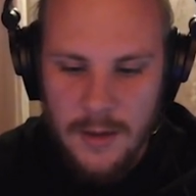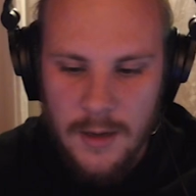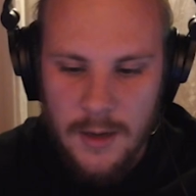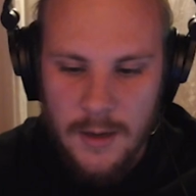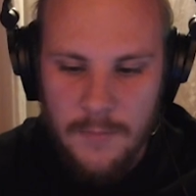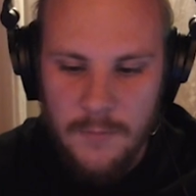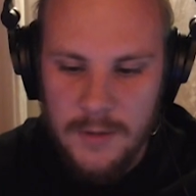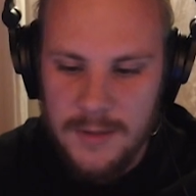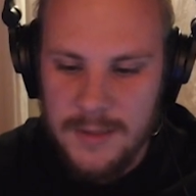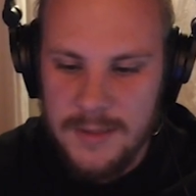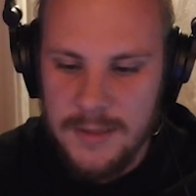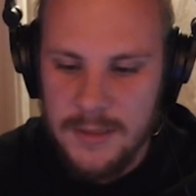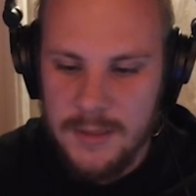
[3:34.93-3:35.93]
What
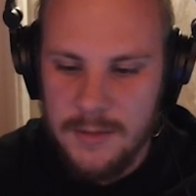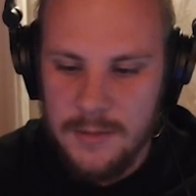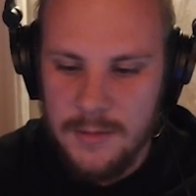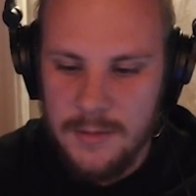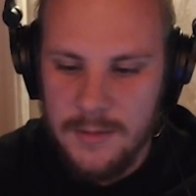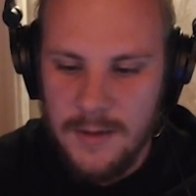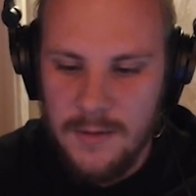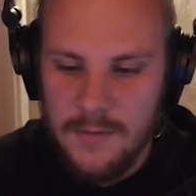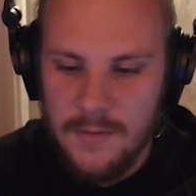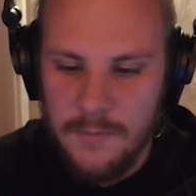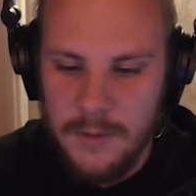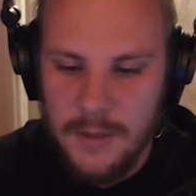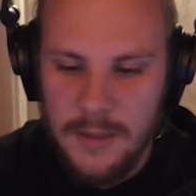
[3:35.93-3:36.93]
this is there
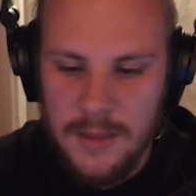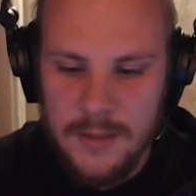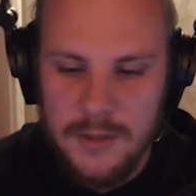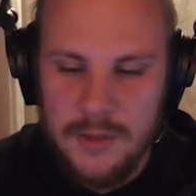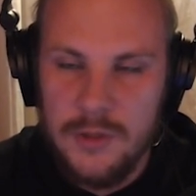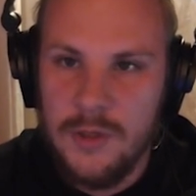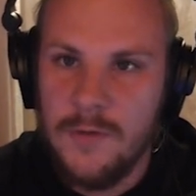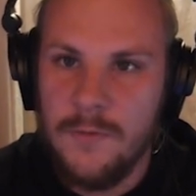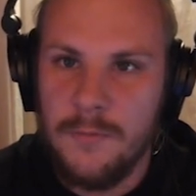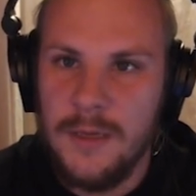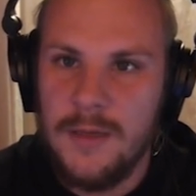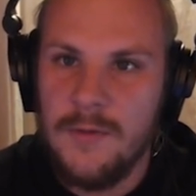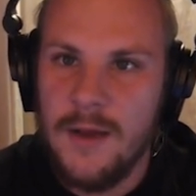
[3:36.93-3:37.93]
to be is just for
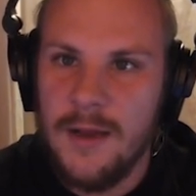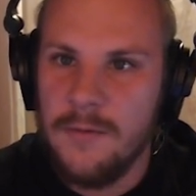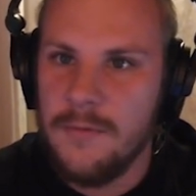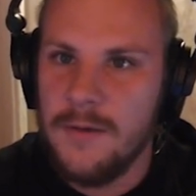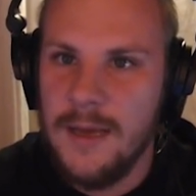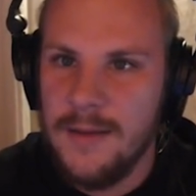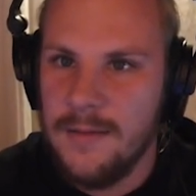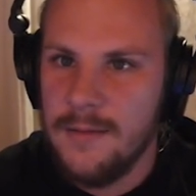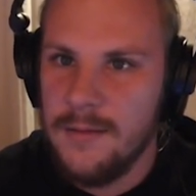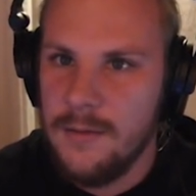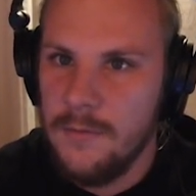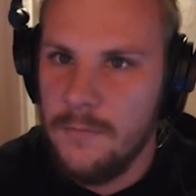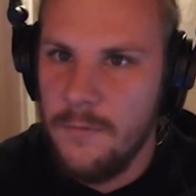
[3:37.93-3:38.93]
me to kind of get a
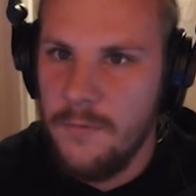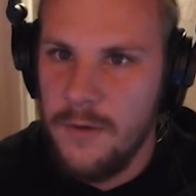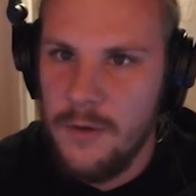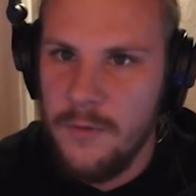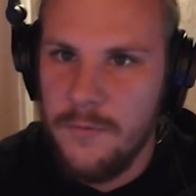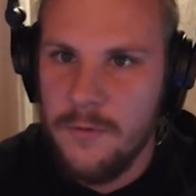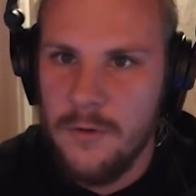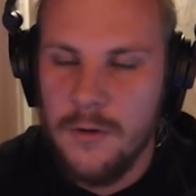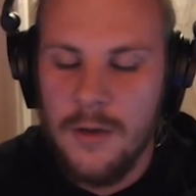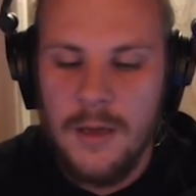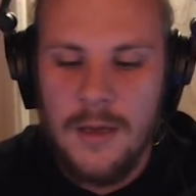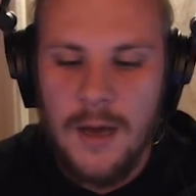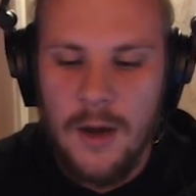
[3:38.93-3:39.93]
feel for
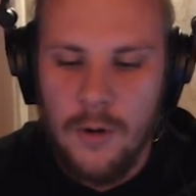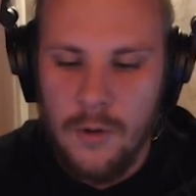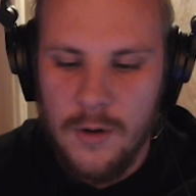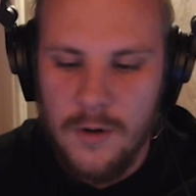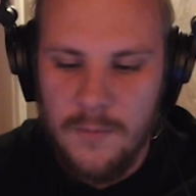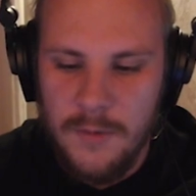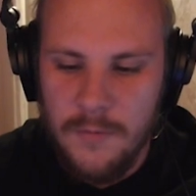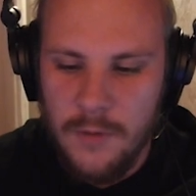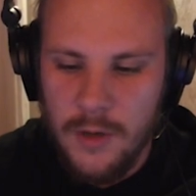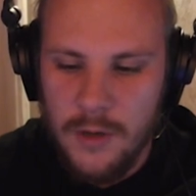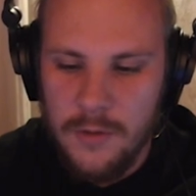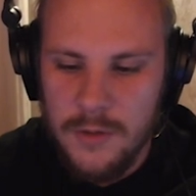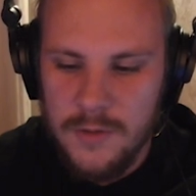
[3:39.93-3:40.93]
how long I've been
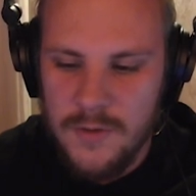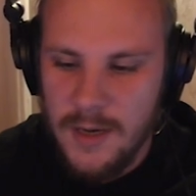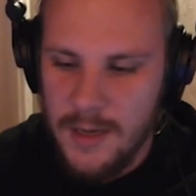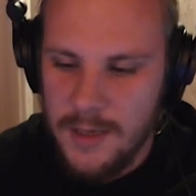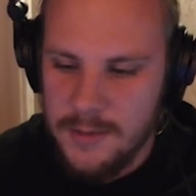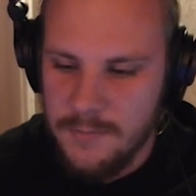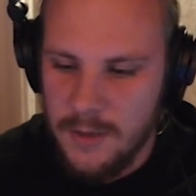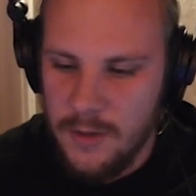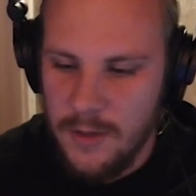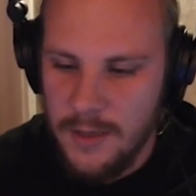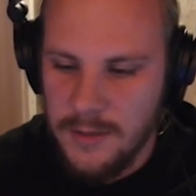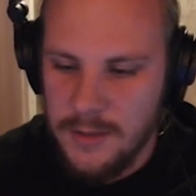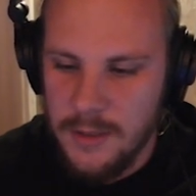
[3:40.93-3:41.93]
working on a track, as well
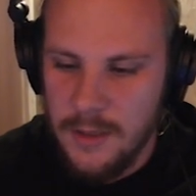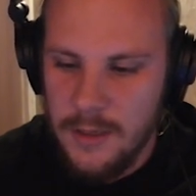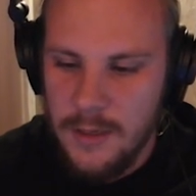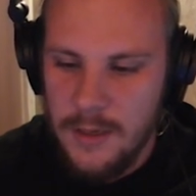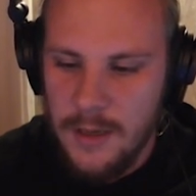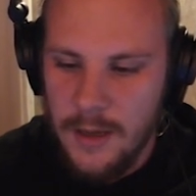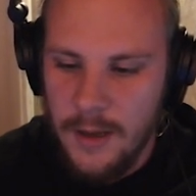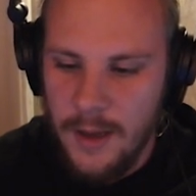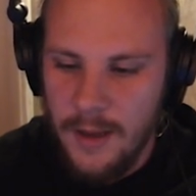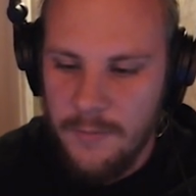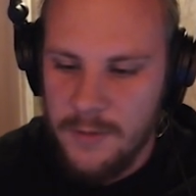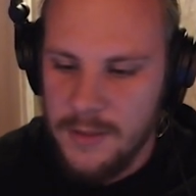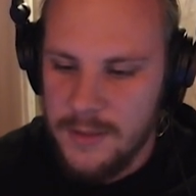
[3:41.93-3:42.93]
as
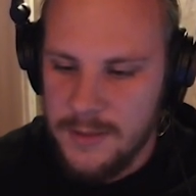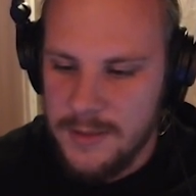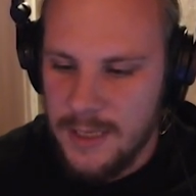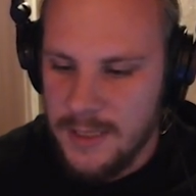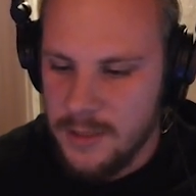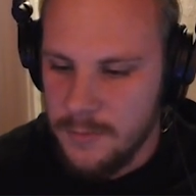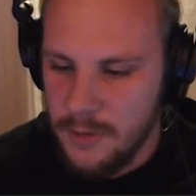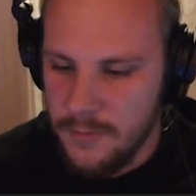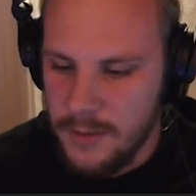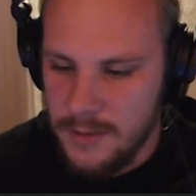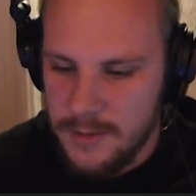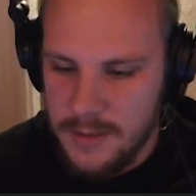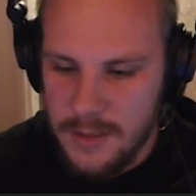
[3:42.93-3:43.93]
having these decibel
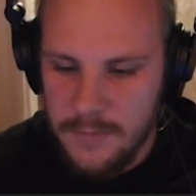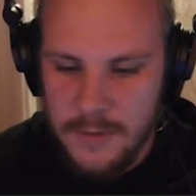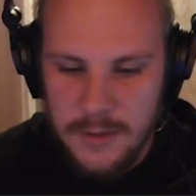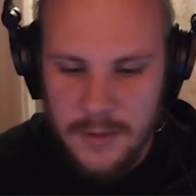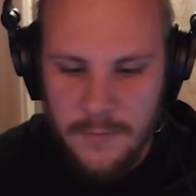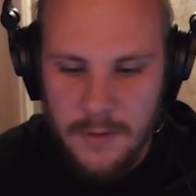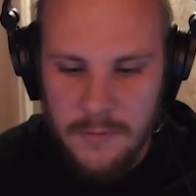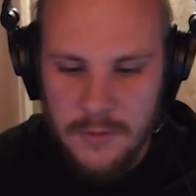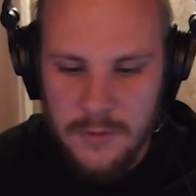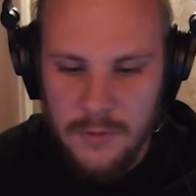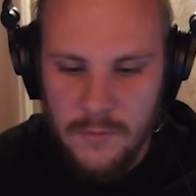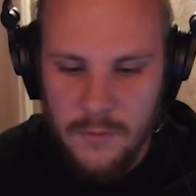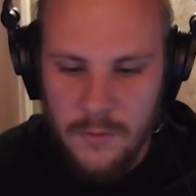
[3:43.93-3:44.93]
meters here, which are very
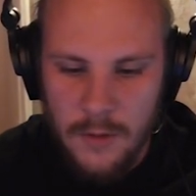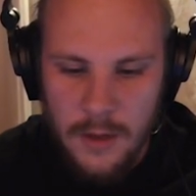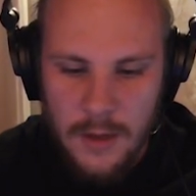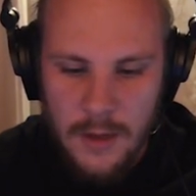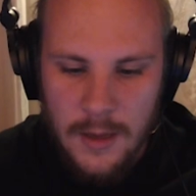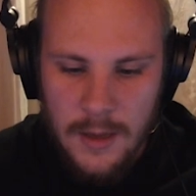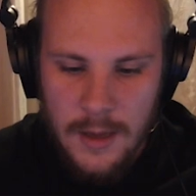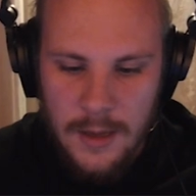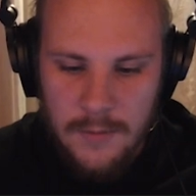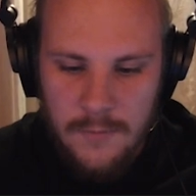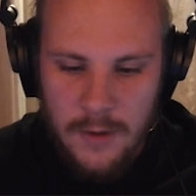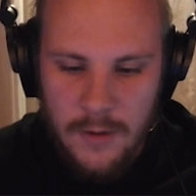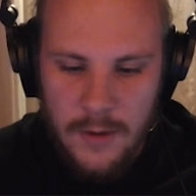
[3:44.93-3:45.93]
useful,
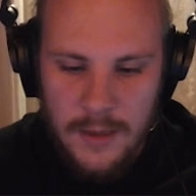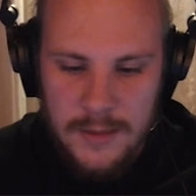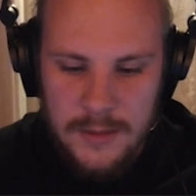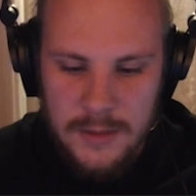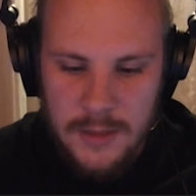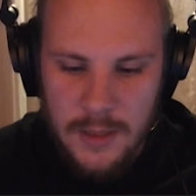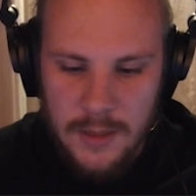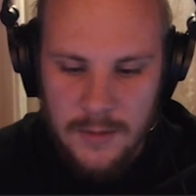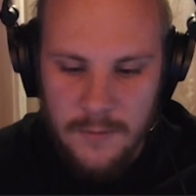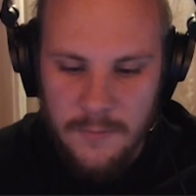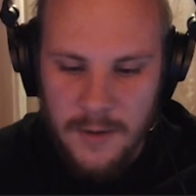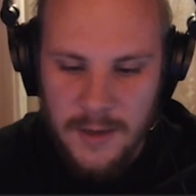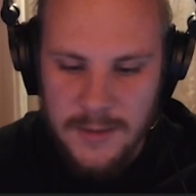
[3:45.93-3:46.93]
as well as
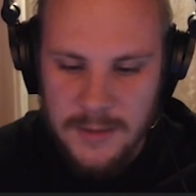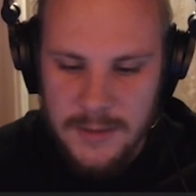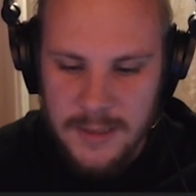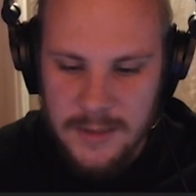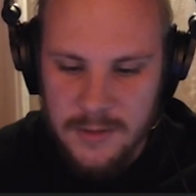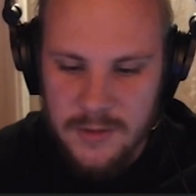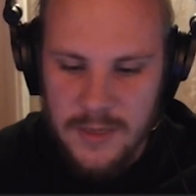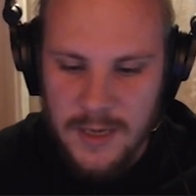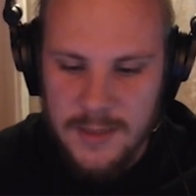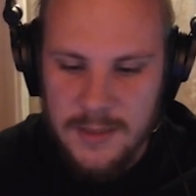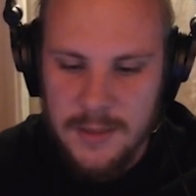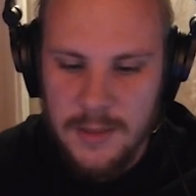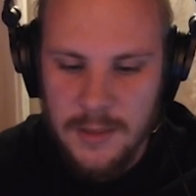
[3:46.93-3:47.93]
devices and
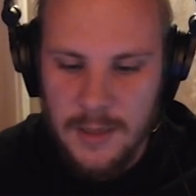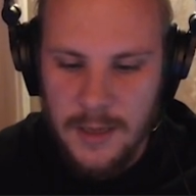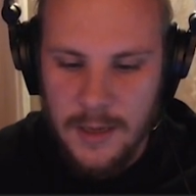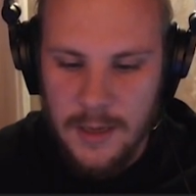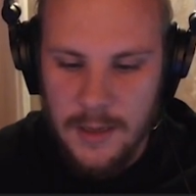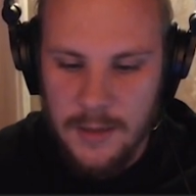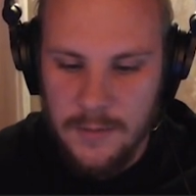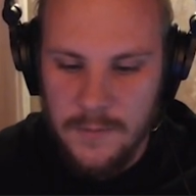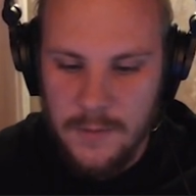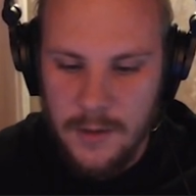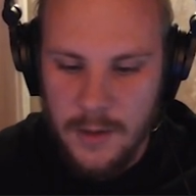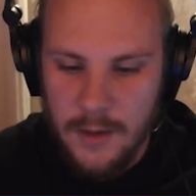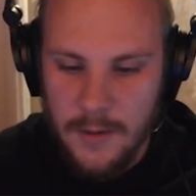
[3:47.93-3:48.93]
tracks, and